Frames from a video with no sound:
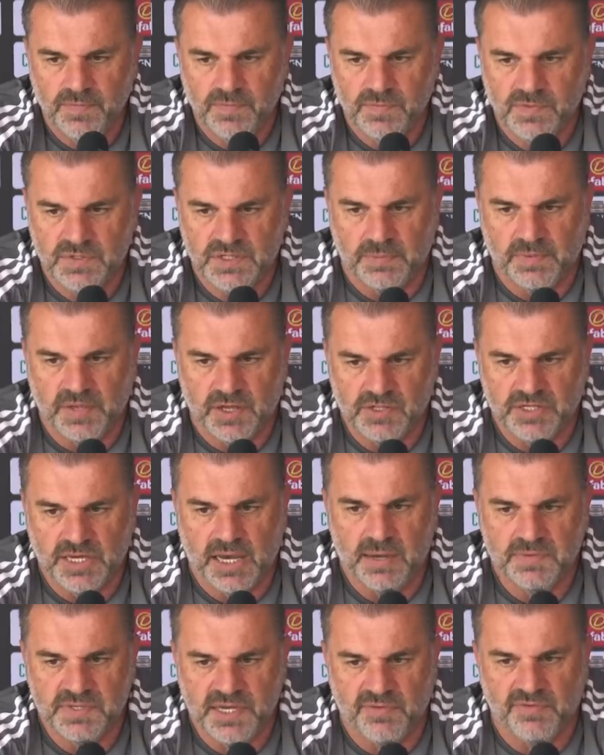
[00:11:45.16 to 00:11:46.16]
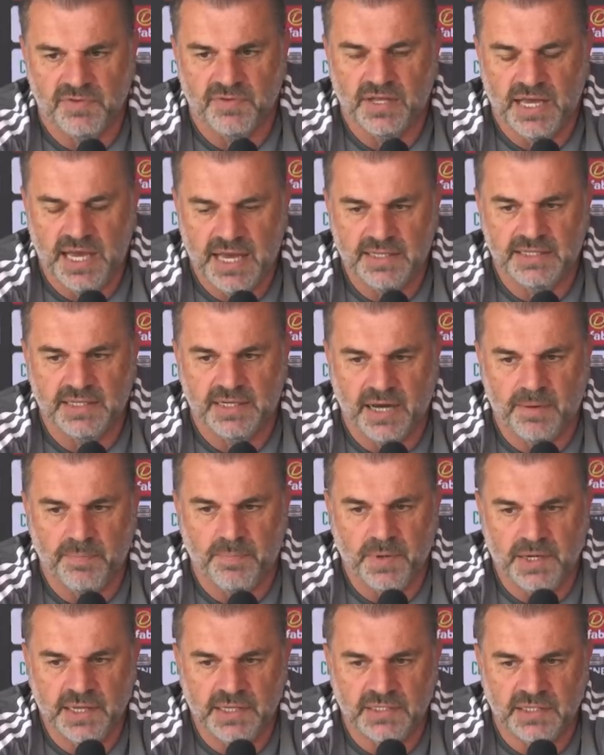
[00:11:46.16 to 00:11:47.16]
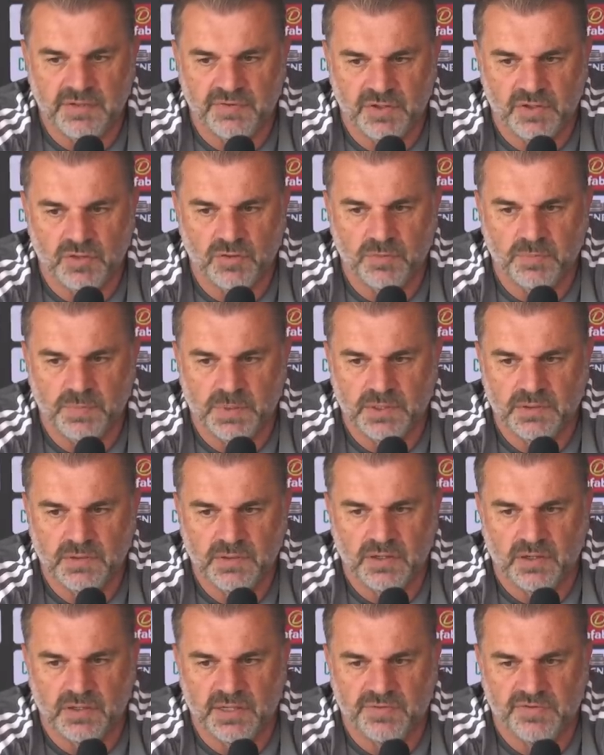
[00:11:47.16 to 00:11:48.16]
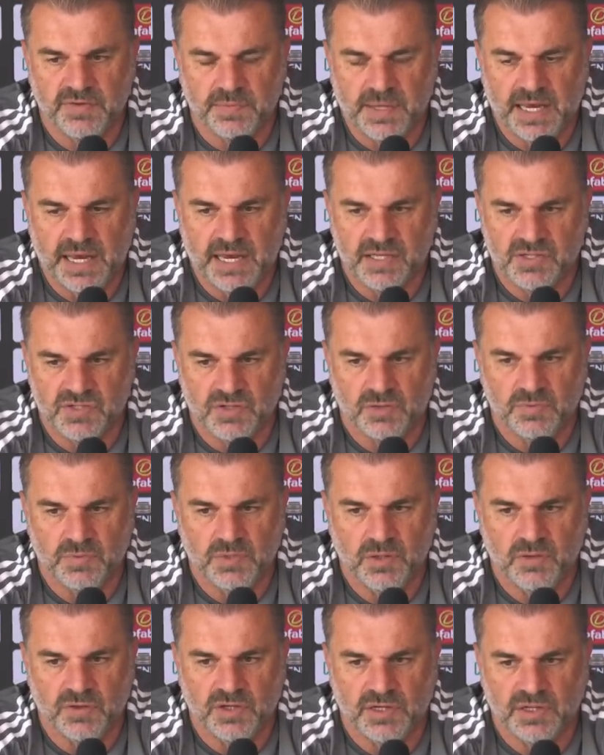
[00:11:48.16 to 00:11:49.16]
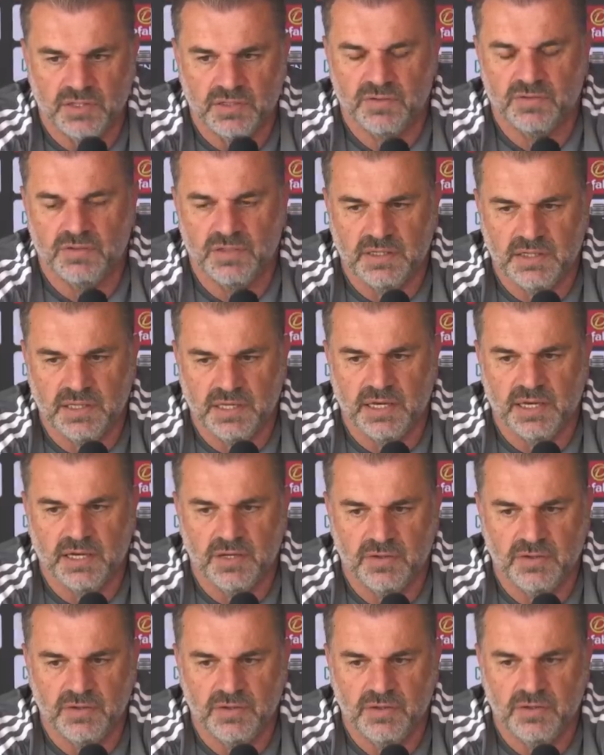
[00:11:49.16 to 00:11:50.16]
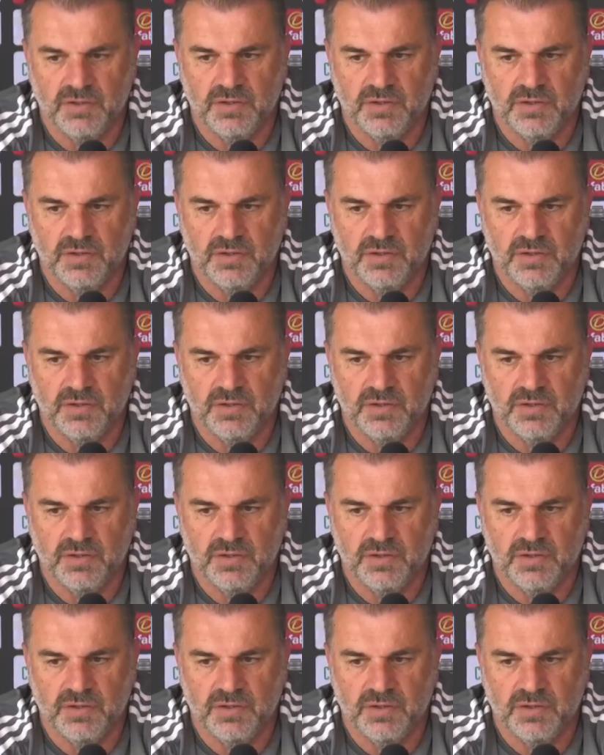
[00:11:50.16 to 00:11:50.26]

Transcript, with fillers: some of those games haven't ended up being difficult, but from the outside, when you look at it, you go,